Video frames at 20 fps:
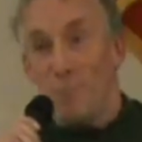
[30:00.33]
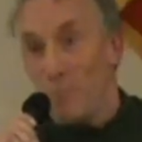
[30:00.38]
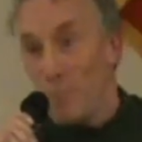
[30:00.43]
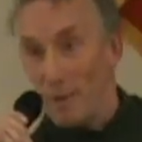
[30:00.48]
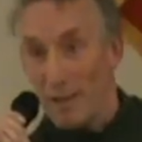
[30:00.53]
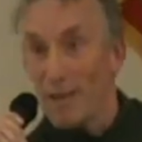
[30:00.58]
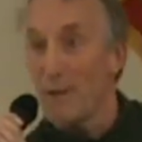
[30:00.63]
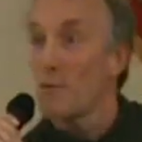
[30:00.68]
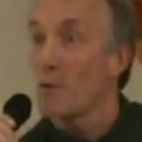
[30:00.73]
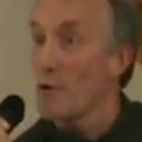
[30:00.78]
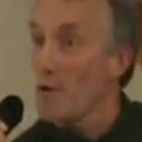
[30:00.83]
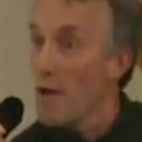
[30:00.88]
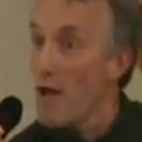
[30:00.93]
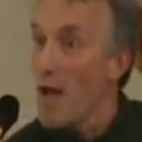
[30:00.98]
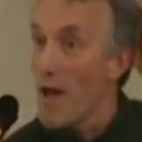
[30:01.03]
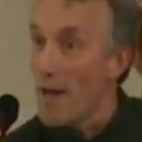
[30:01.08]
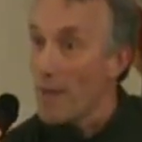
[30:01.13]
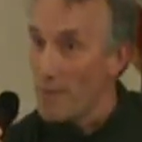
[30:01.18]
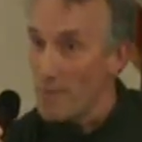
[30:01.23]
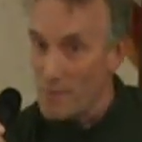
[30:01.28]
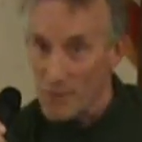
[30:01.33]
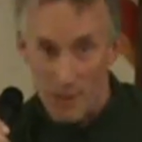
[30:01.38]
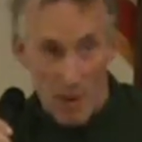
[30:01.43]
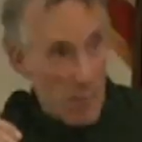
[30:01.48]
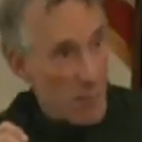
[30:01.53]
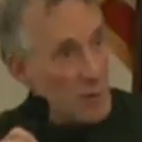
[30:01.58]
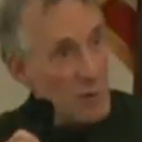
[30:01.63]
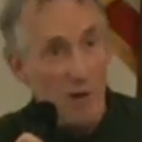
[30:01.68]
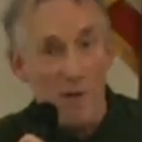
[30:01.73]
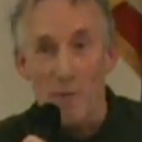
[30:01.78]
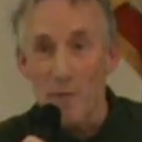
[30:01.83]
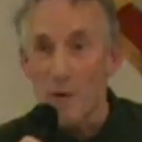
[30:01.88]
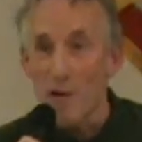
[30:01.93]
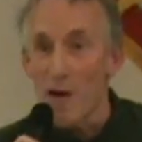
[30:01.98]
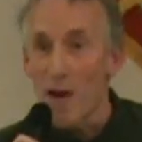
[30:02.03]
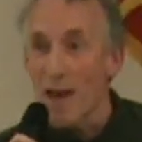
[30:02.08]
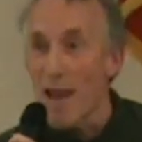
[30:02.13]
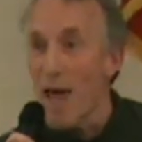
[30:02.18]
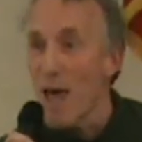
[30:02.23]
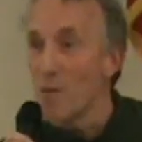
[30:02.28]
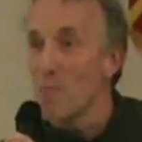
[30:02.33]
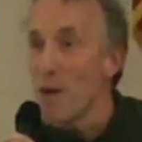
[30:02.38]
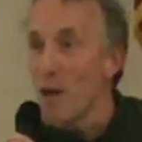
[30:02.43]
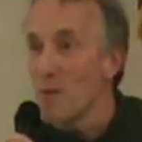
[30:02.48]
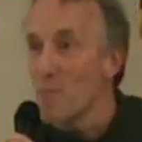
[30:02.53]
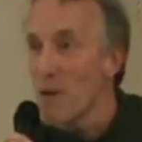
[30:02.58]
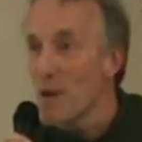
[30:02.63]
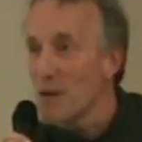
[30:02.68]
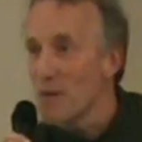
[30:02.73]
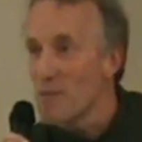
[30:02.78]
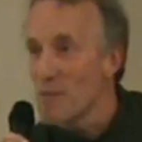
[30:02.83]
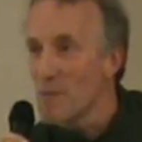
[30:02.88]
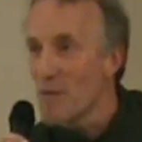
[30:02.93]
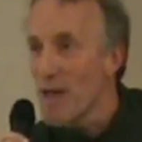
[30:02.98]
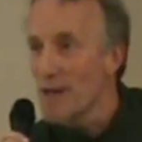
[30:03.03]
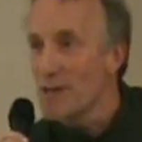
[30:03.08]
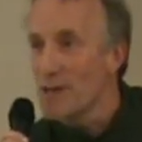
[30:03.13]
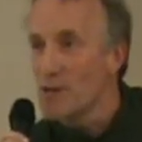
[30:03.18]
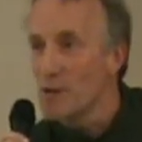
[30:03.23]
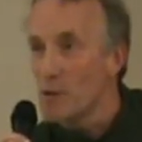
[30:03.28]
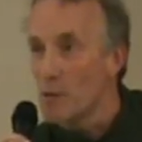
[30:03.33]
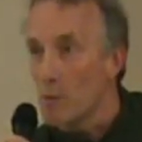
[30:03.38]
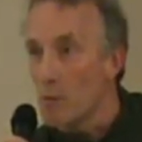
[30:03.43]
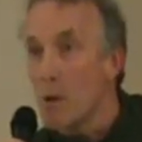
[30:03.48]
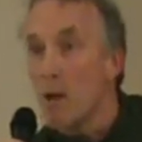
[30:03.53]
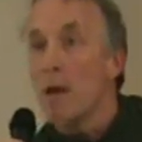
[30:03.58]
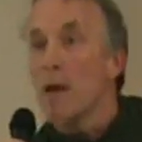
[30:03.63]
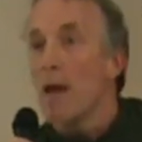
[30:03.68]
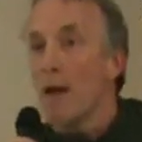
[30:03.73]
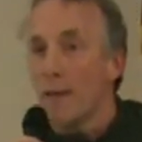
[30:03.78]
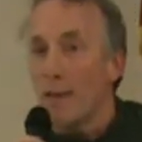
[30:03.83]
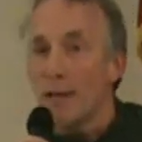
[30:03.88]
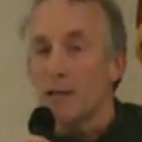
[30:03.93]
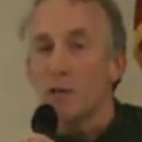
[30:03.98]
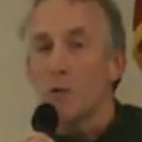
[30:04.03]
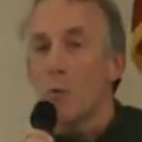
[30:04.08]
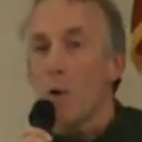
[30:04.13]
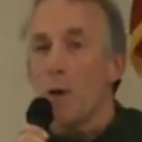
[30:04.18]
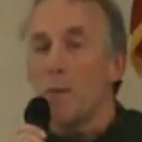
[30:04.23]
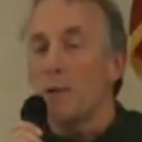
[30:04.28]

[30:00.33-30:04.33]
Believe it or not, someone's going to figure out how to make money from that too. And that's the way